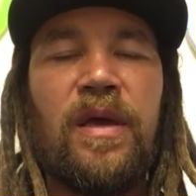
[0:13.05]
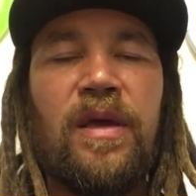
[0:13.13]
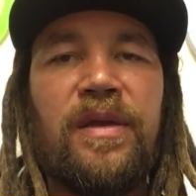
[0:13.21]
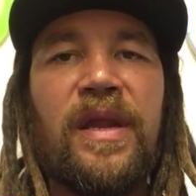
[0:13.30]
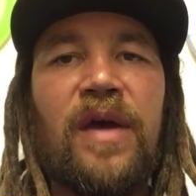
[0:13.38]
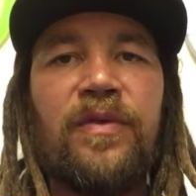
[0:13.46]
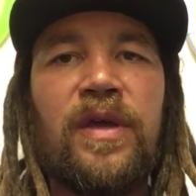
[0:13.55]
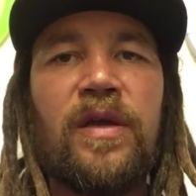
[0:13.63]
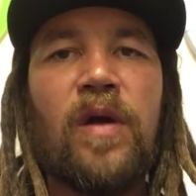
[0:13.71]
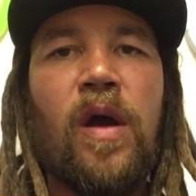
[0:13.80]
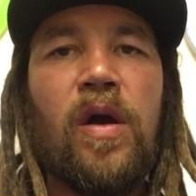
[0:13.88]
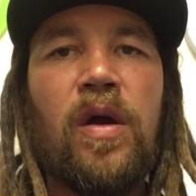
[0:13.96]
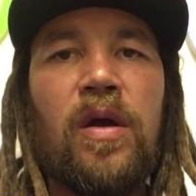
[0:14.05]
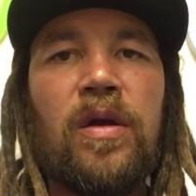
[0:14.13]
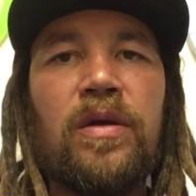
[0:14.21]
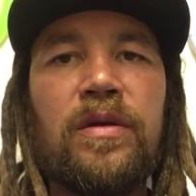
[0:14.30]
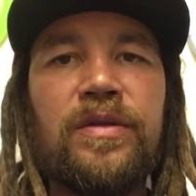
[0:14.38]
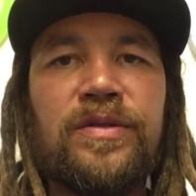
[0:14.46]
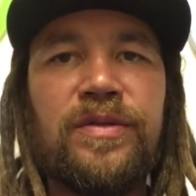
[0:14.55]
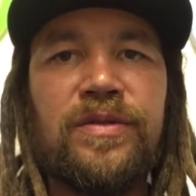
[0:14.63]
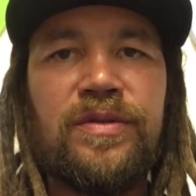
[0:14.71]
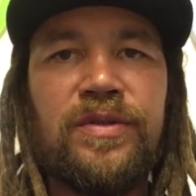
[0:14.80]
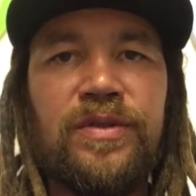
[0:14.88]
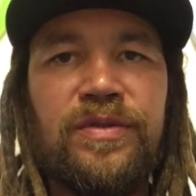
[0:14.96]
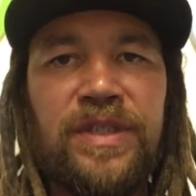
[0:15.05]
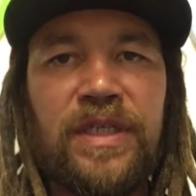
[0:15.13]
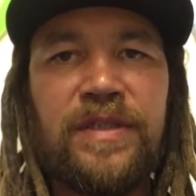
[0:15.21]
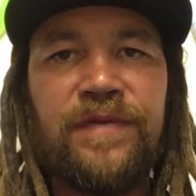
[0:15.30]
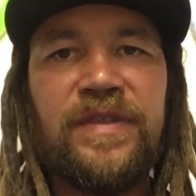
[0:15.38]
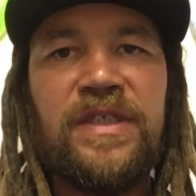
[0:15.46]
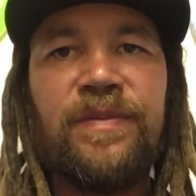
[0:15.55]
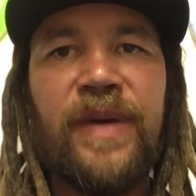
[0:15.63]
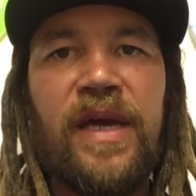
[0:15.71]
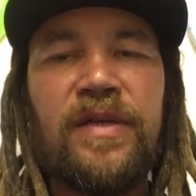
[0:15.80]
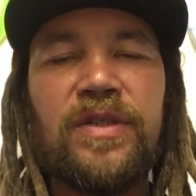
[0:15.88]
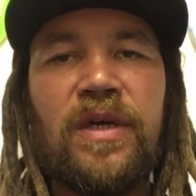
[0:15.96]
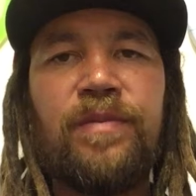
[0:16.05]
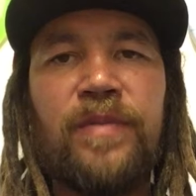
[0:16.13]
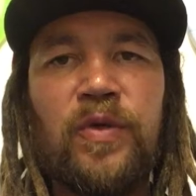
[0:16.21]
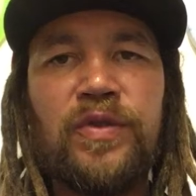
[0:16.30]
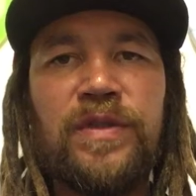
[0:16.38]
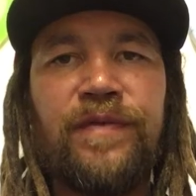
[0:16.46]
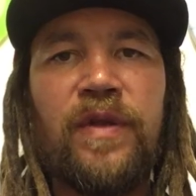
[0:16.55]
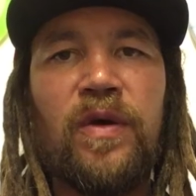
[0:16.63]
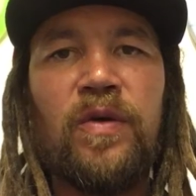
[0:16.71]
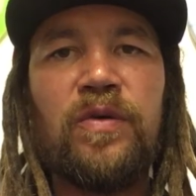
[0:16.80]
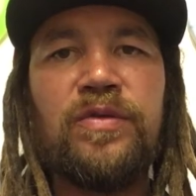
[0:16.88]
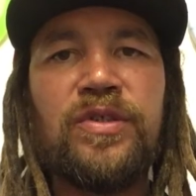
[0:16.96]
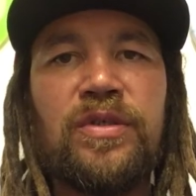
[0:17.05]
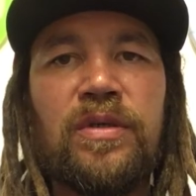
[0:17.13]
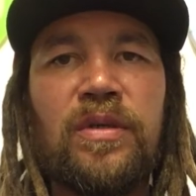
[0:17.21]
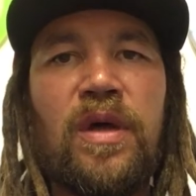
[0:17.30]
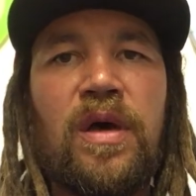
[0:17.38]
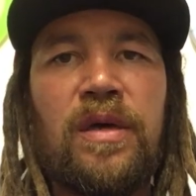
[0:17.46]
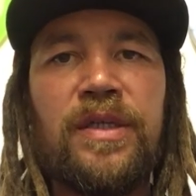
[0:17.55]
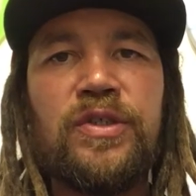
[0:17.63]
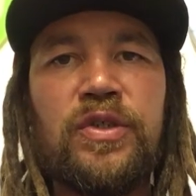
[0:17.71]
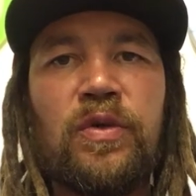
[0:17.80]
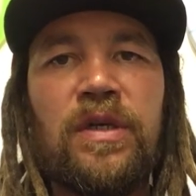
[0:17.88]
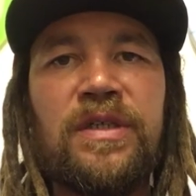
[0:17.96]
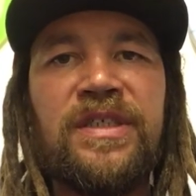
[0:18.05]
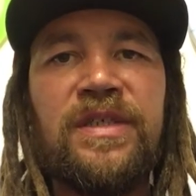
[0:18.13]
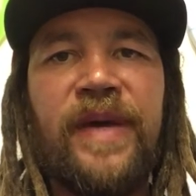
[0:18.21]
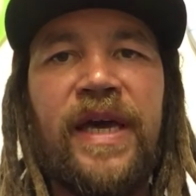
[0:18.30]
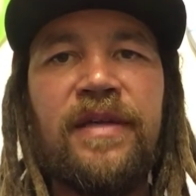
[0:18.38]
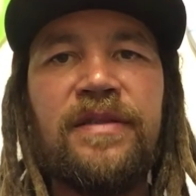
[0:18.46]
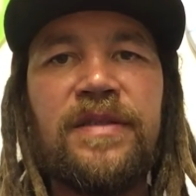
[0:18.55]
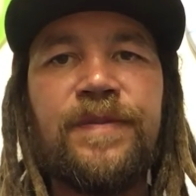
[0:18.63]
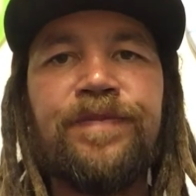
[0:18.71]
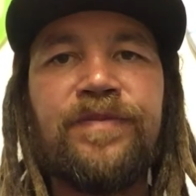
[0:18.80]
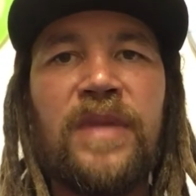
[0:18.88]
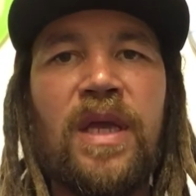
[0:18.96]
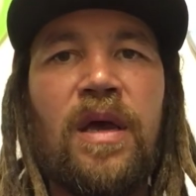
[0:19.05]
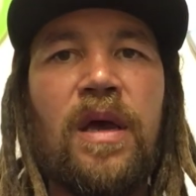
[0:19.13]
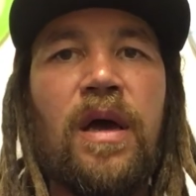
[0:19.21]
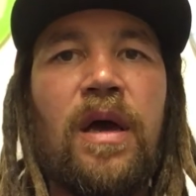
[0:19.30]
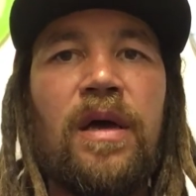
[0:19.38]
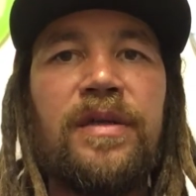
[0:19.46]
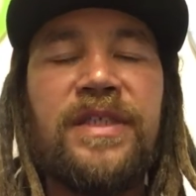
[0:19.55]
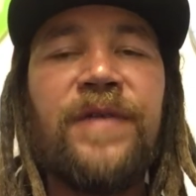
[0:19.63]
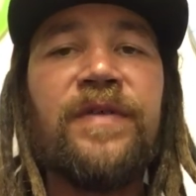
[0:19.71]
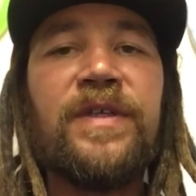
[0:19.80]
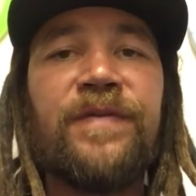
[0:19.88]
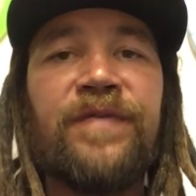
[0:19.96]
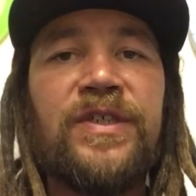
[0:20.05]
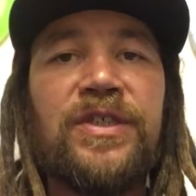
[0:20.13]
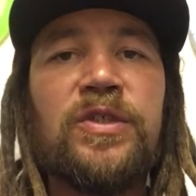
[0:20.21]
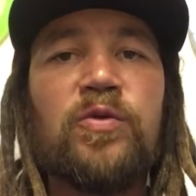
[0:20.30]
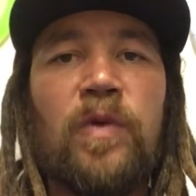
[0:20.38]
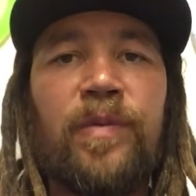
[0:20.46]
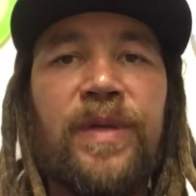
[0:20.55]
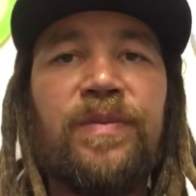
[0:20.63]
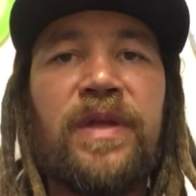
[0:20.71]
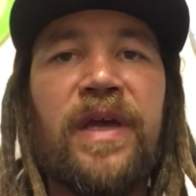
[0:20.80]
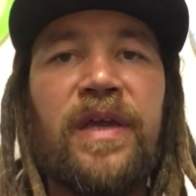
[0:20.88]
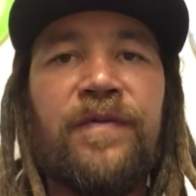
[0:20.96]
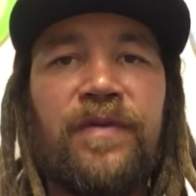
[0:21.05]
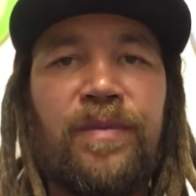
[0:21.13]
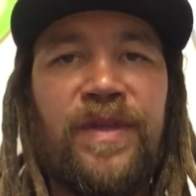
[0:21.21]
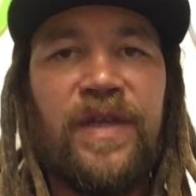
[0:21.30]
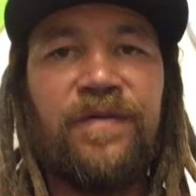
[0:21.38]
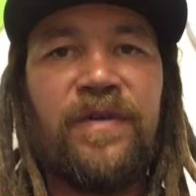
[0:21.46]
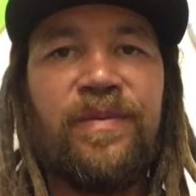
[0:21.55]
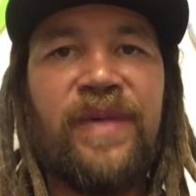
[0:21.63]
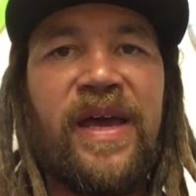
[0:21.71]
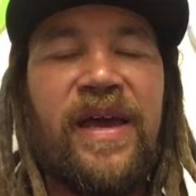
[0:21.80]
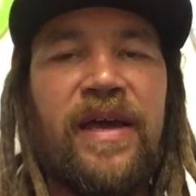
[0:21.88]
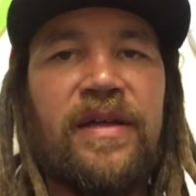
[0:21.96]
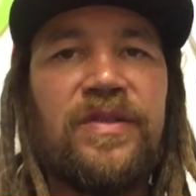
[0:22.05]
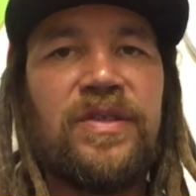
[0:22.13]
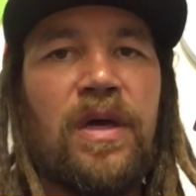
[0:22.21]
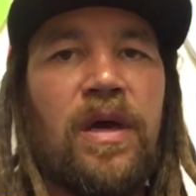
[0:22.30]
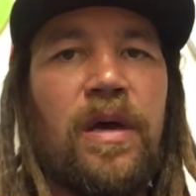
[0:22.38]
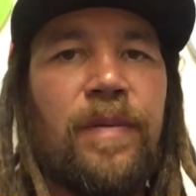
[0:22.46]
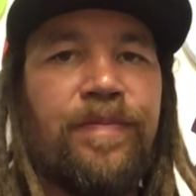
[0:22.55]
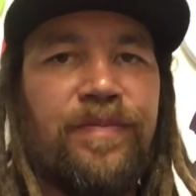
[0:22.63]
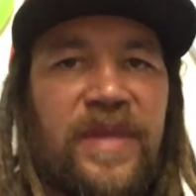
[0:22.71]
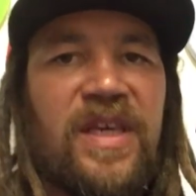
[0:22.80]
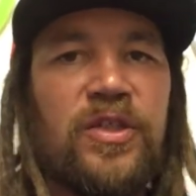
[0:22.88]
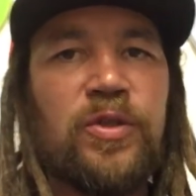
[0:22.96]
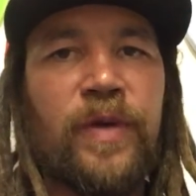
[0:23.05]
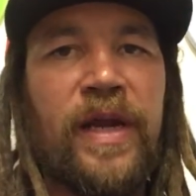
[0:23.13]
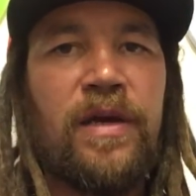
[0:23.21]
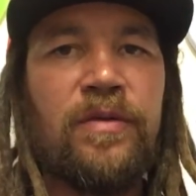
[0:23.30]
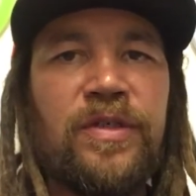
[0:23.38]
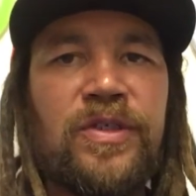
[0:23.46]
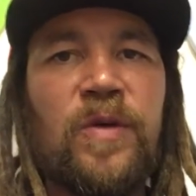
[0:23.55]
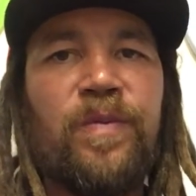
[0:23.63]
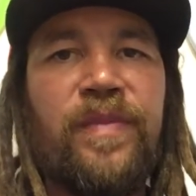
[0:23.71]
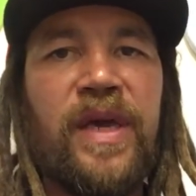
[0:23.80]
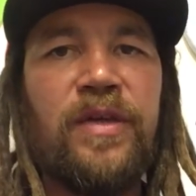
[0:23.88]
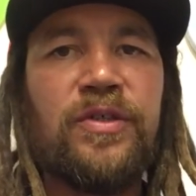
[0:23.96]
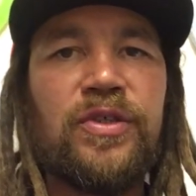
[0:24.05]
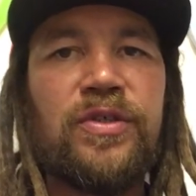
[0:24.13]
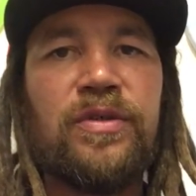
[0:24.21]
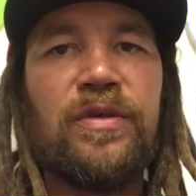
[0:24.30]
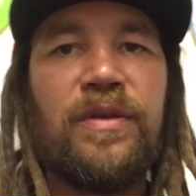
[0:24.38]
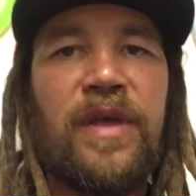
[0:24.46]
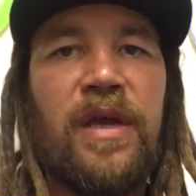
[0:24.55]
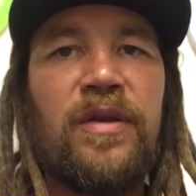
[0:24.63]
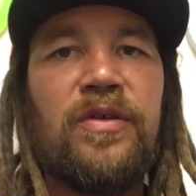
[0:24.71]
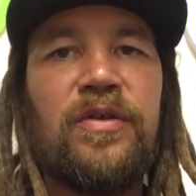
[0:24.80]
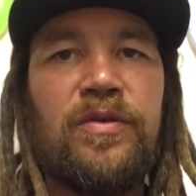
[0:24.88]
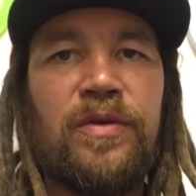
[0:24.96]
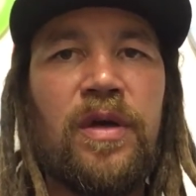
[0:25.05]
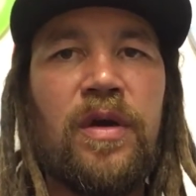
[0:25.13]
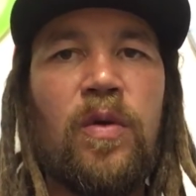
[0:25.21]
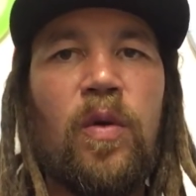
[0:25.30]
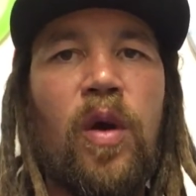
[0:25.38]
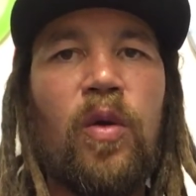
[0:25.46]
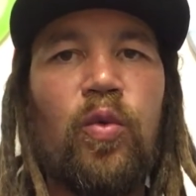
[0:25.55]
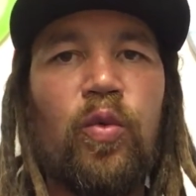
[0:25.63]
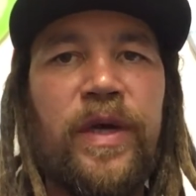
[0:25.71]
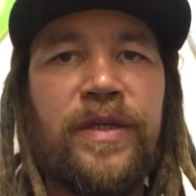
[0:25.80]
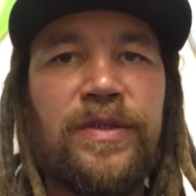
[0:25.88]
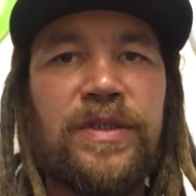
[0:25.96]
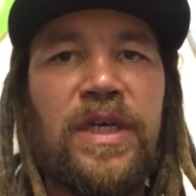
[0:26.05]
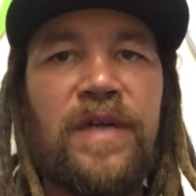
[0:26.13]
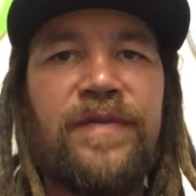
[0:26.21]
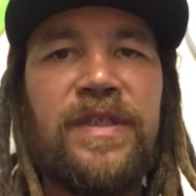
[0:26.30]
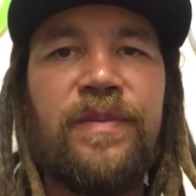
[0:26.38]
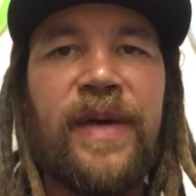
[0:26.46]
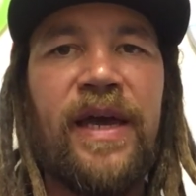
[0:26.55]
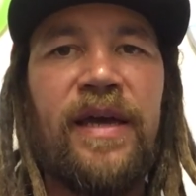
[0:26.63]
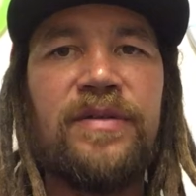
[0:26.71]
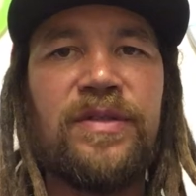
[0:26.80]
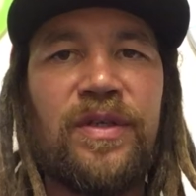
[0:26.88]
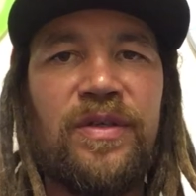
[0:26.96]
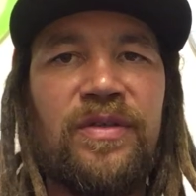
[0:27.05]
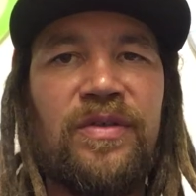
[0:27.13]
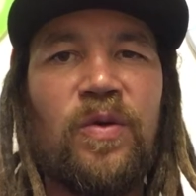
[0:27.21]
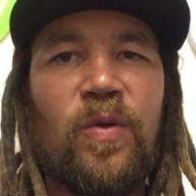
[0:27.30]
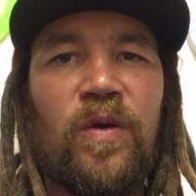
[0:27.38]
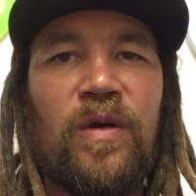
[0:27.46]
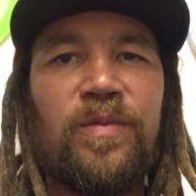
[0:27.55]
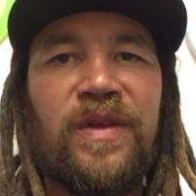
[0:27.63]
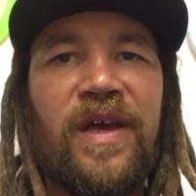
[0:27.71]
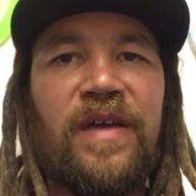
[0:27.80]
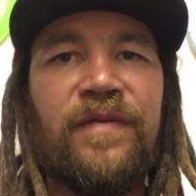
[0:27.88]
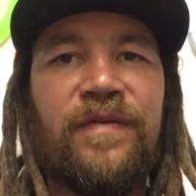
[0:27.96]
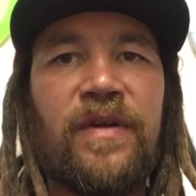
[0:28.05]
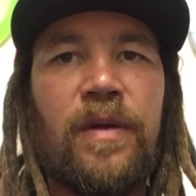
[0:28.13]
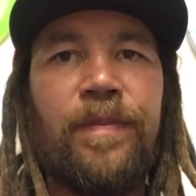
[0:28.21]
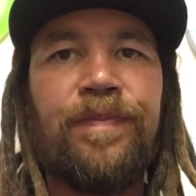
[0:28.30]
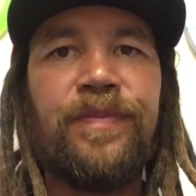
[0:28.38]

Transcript: Now there are two sets of tee pads on most of the holes, long and short tee pads. Different divisions will be playing from different pads each round, so make sure that you know which set of tee pads you're playing from